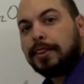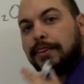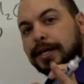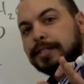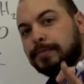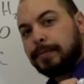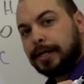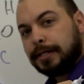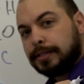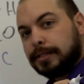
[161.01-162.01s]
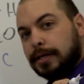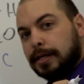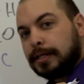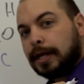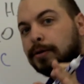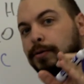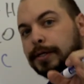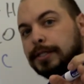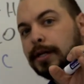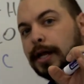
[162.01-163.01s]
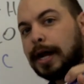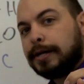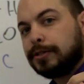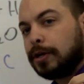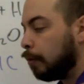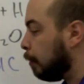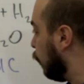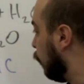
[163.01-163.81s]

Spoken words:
This means that our original hydrocarbon